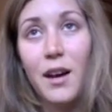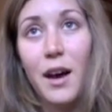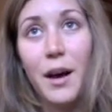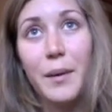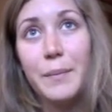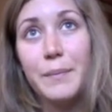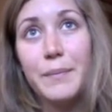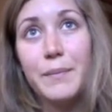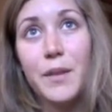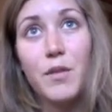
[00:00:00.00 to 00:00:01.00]

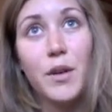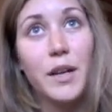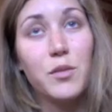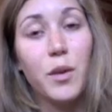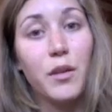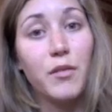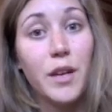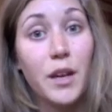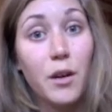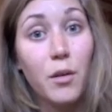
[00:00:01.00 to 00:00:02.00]
If you guys want a
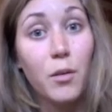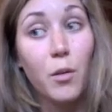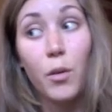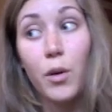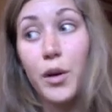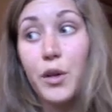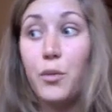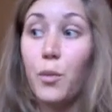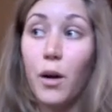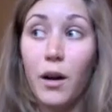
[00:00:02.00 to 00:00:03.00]
video or you
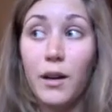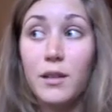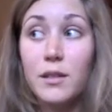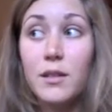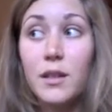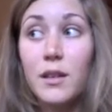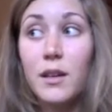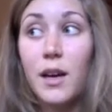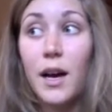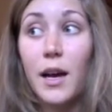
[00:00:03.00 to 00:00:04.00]
want
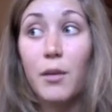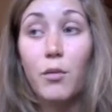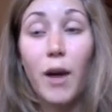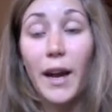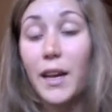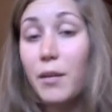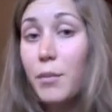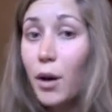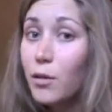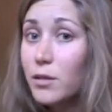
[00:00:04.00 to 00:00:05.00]
a writing
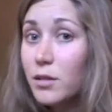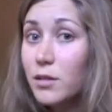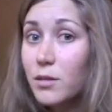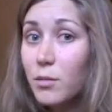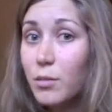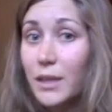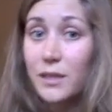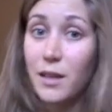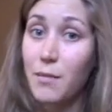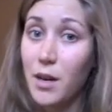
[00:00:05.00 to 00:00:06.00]
post, please
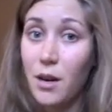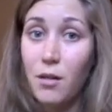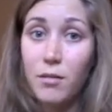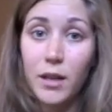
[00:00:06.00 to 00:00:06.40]
let me know.